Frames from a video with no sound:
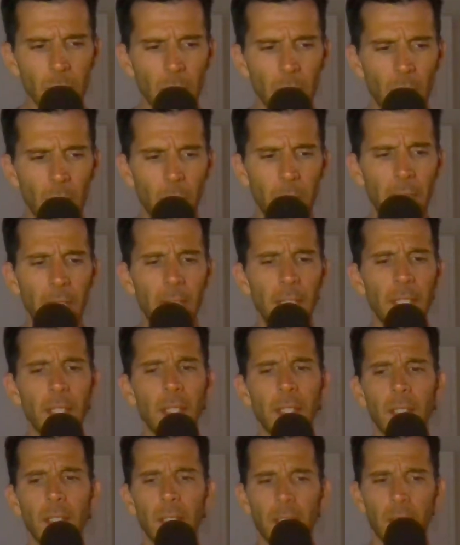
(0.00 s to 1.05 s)

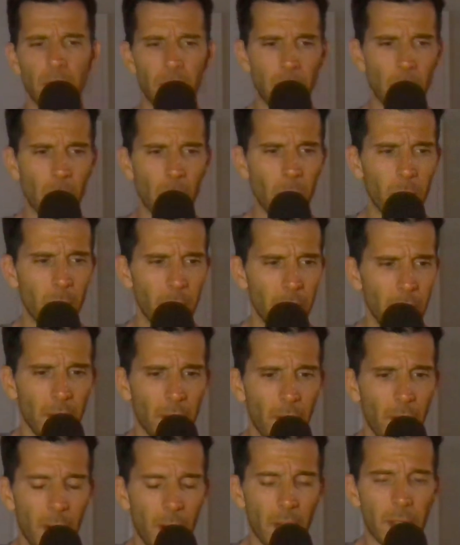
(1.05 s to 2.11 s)
Okay, so
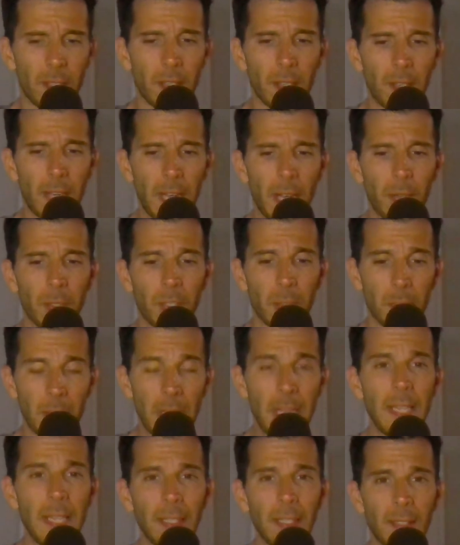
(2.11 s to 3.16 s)
on to now some
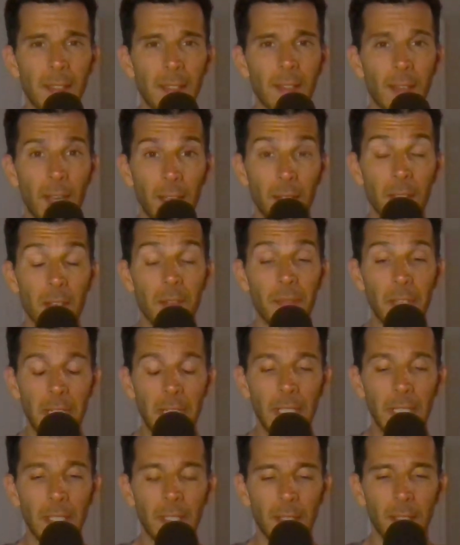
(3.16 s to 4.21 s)
inks. I love
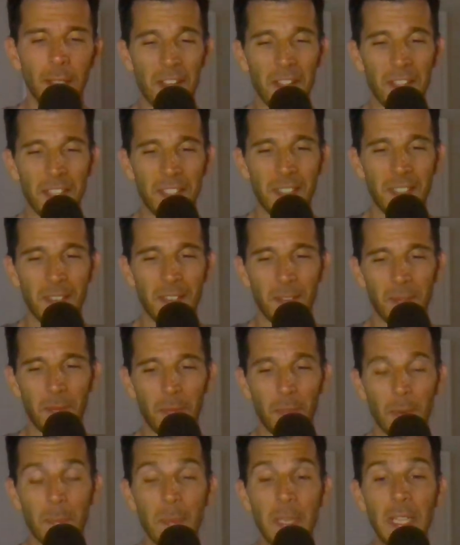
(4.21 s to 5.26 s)
ink.
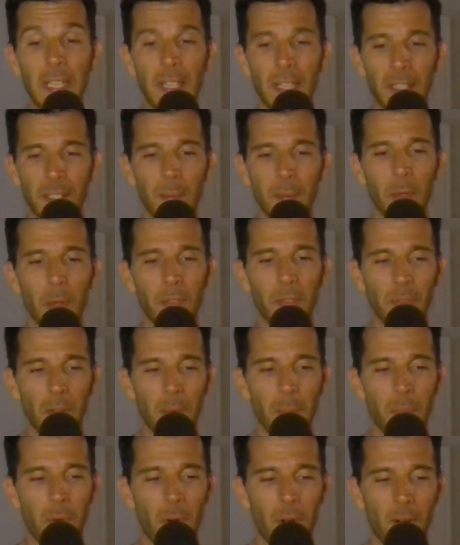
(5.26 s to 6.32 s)
For me, that's the most
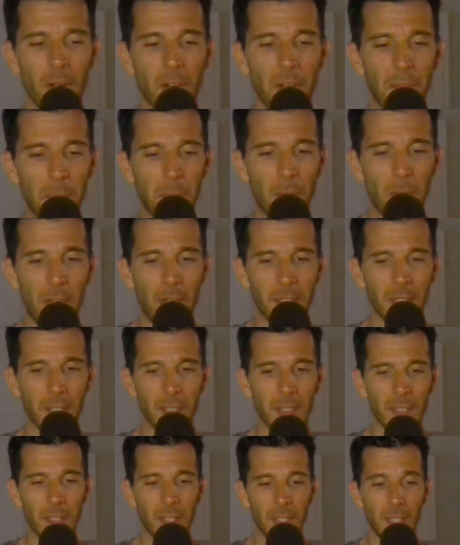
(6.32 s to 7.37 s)
fun part of the
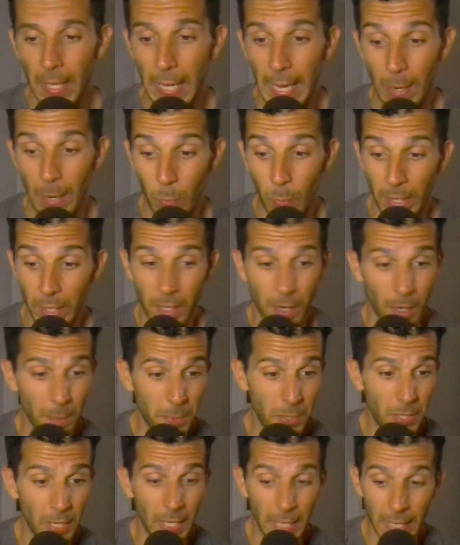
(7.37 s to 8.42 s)
process. And when it
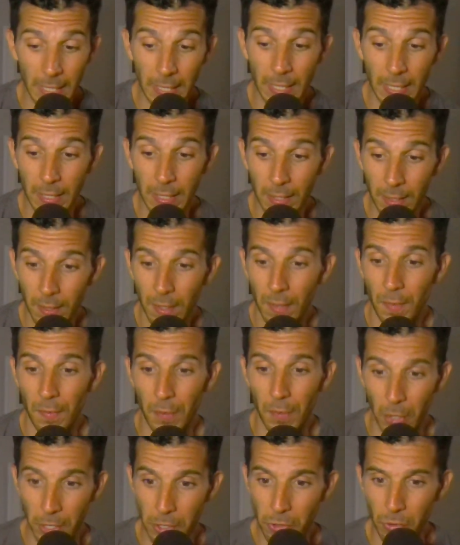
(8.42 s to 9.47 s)
comes to inking
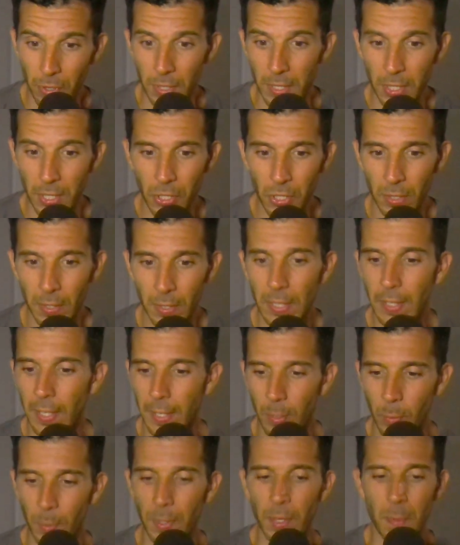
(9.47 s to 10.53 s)
very traditionally,
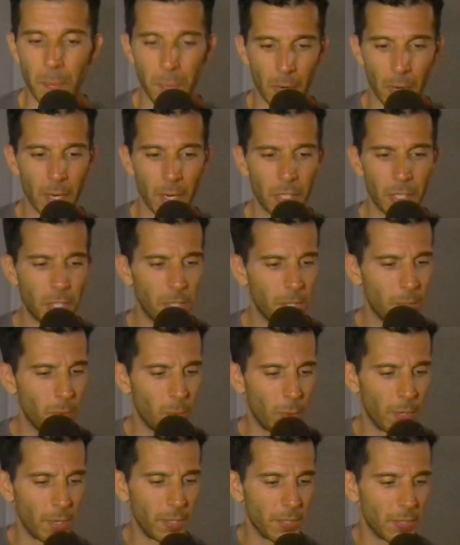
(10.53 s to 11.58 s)
like with a brush,
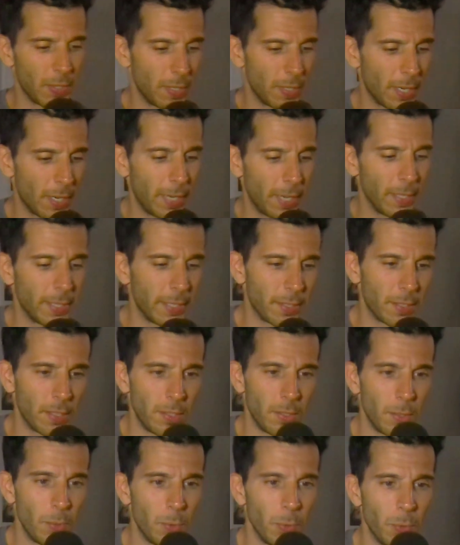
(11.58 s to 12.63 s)
where is it? I like to
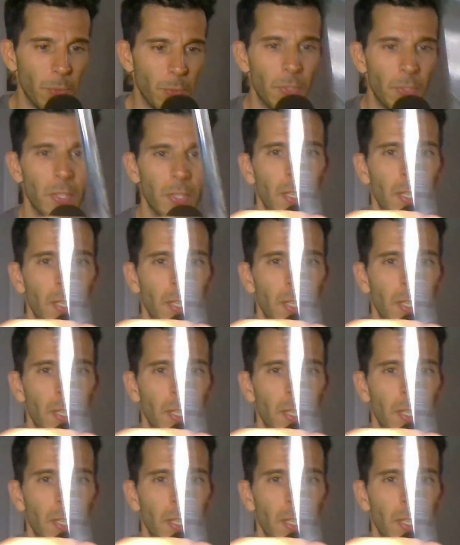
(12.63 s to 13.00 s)
use